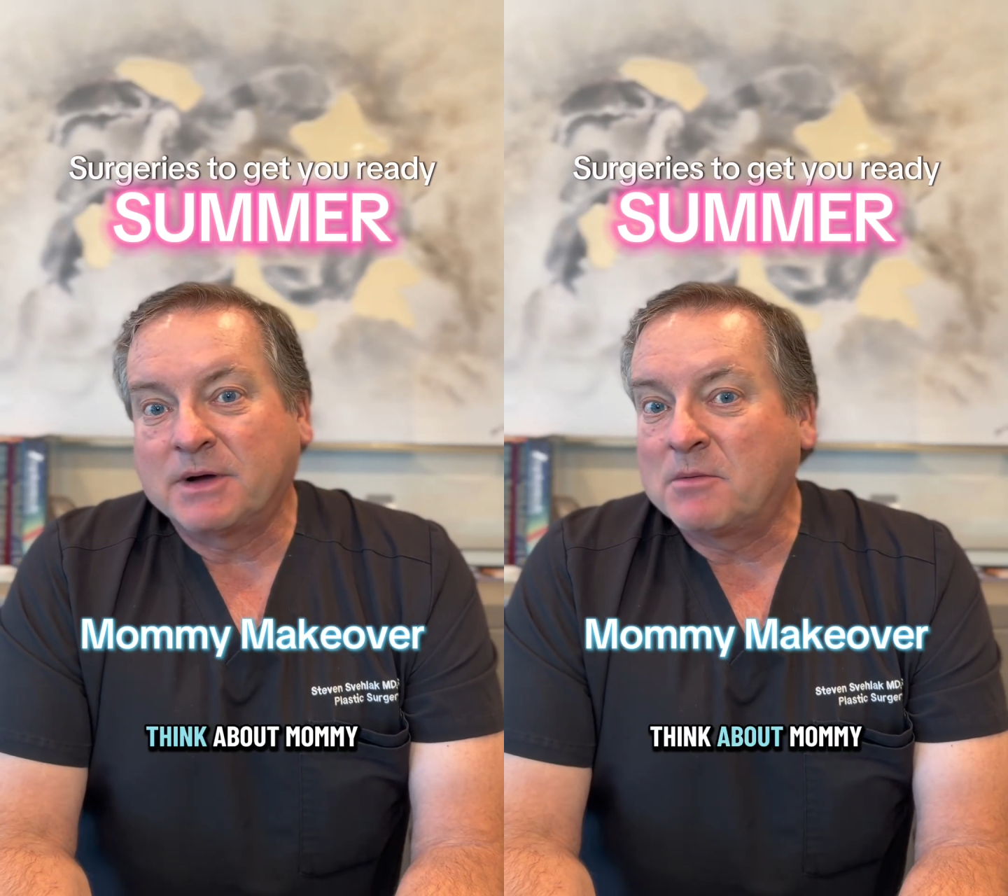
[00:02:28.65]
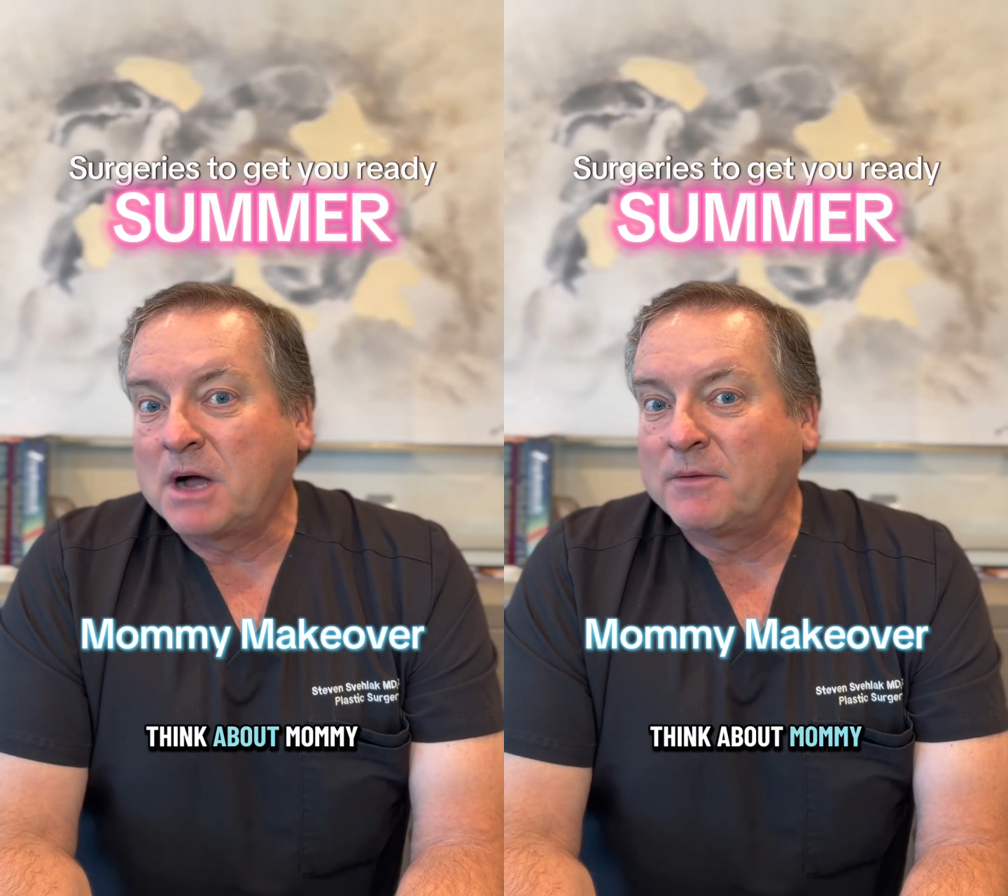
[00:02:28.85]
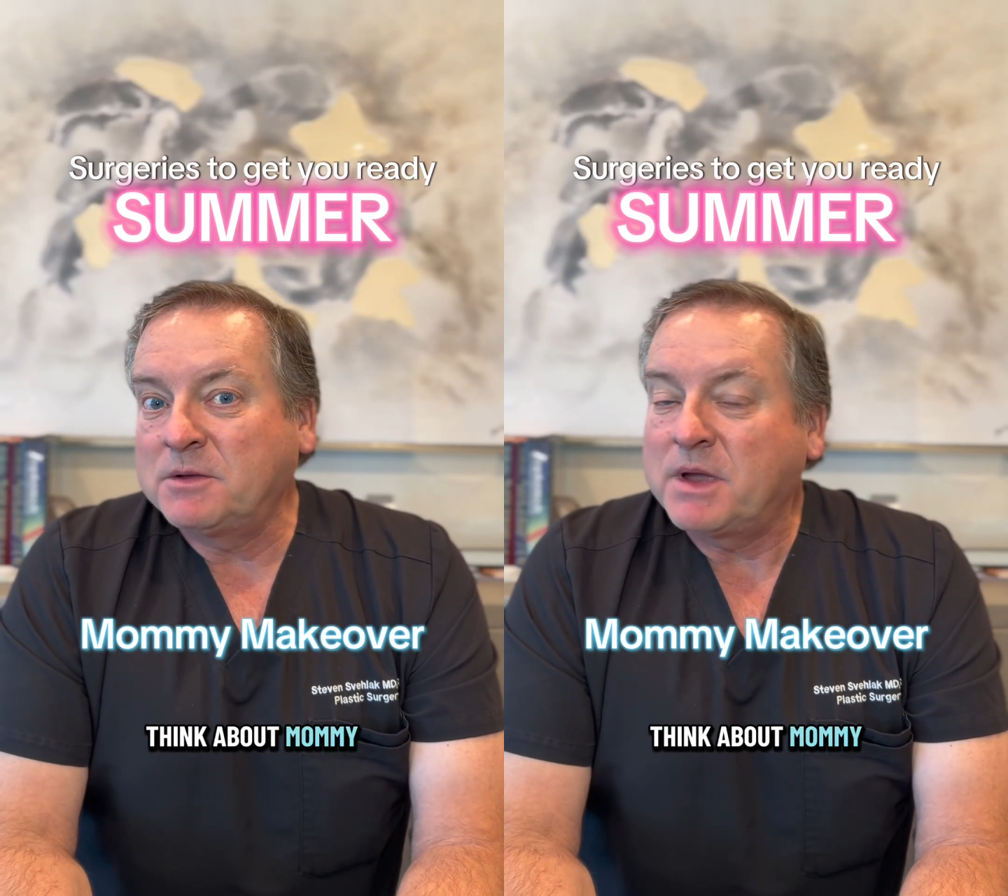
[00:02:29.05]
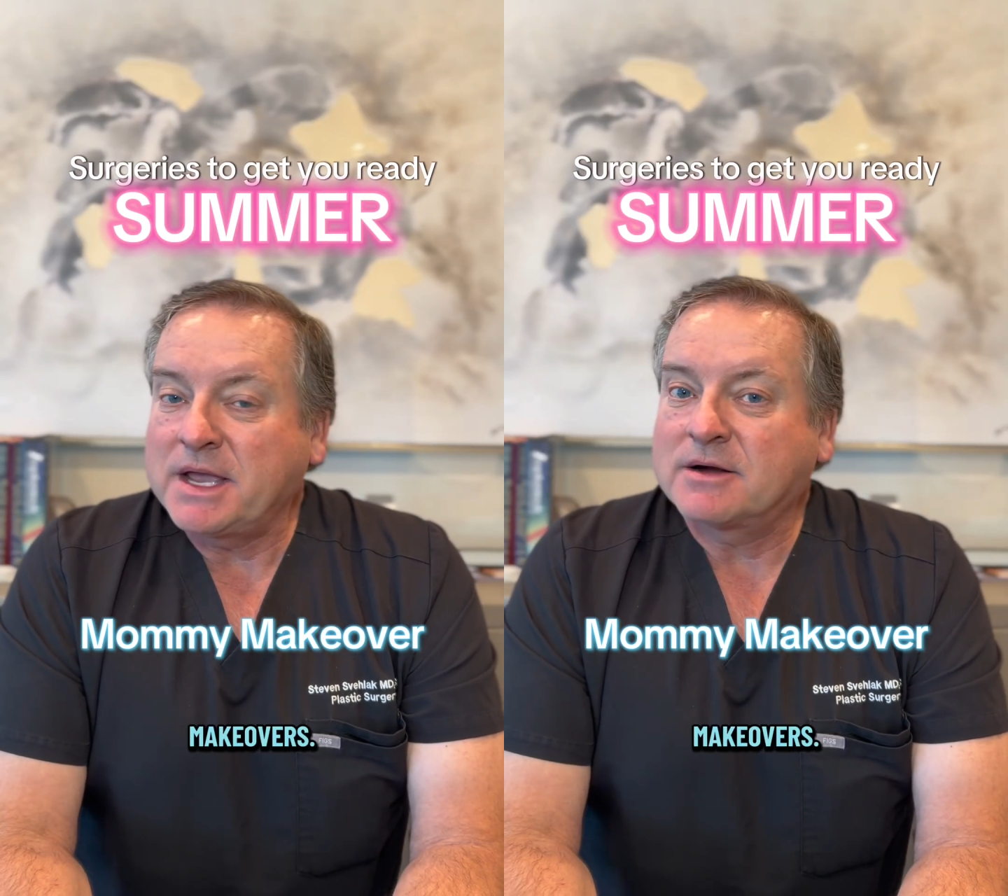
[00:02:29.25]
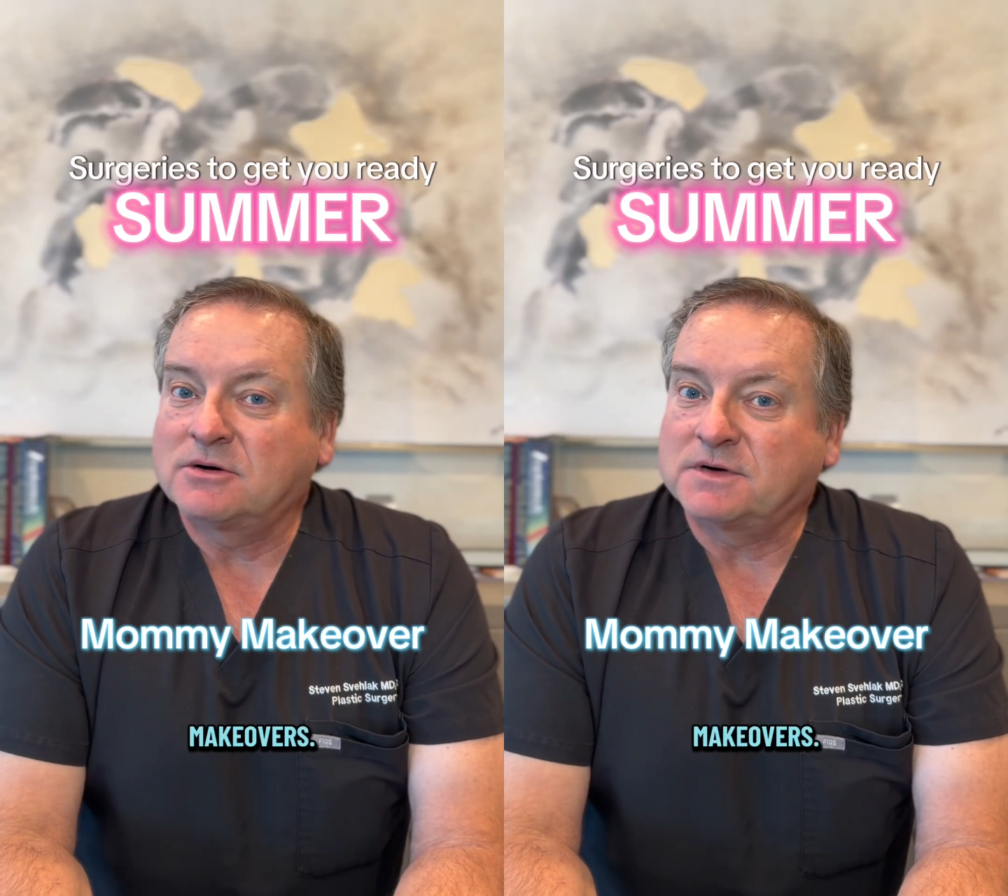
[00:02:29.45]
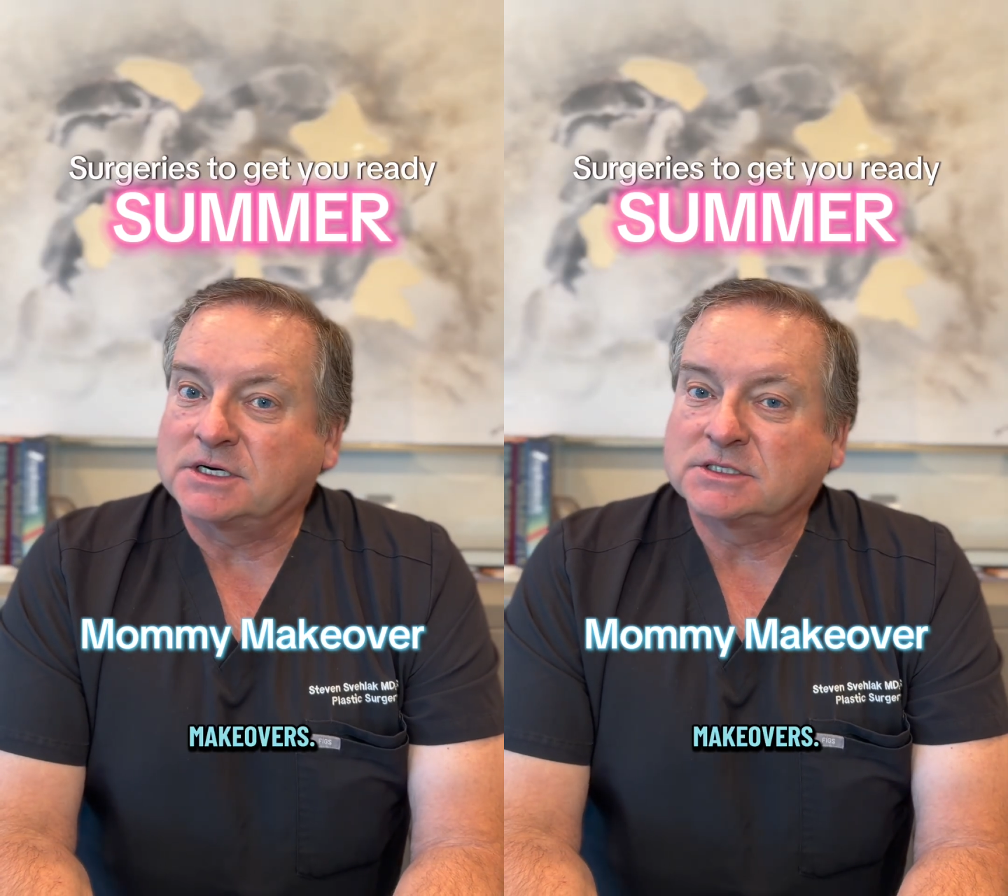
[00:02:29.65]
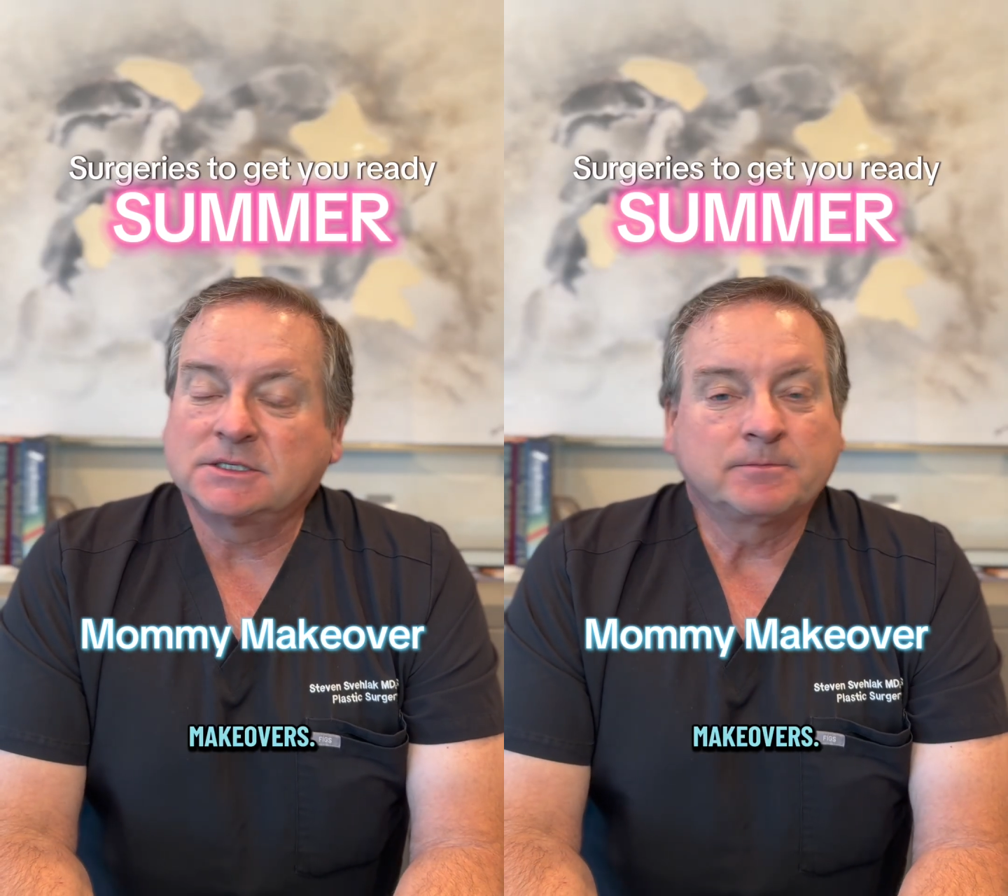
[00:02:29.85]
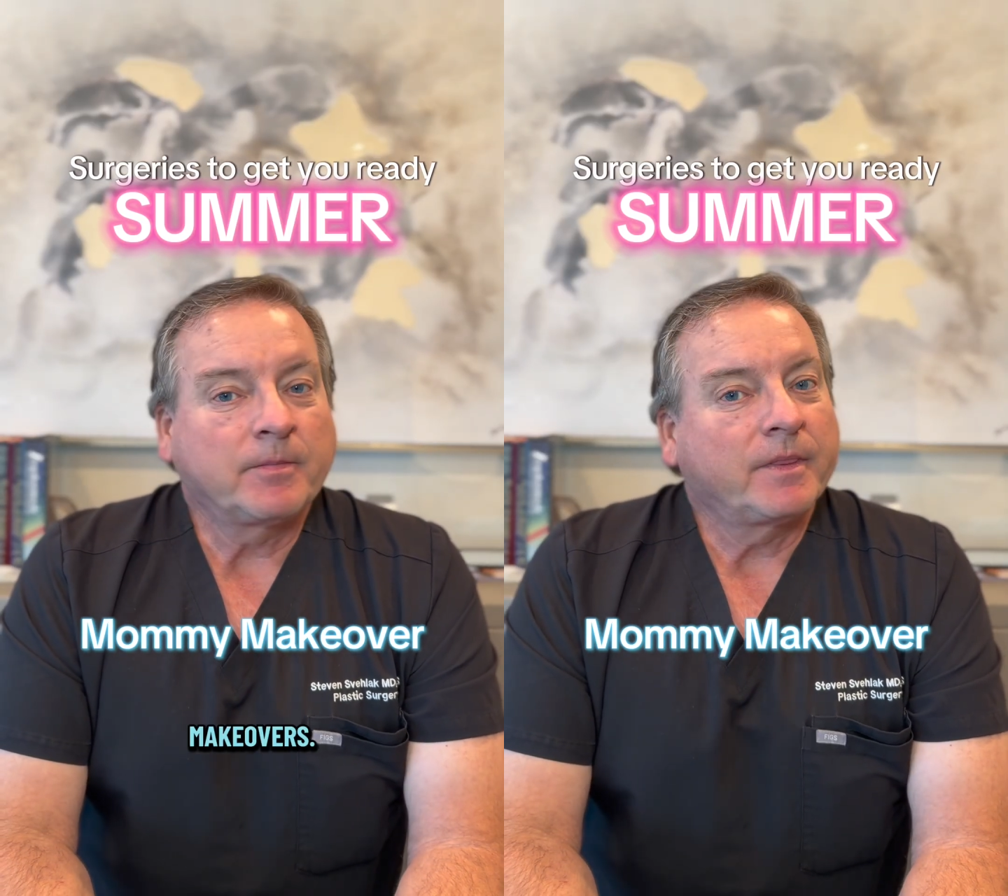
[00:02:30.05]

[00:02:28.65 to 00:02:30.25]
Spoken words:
about mommy makeovers.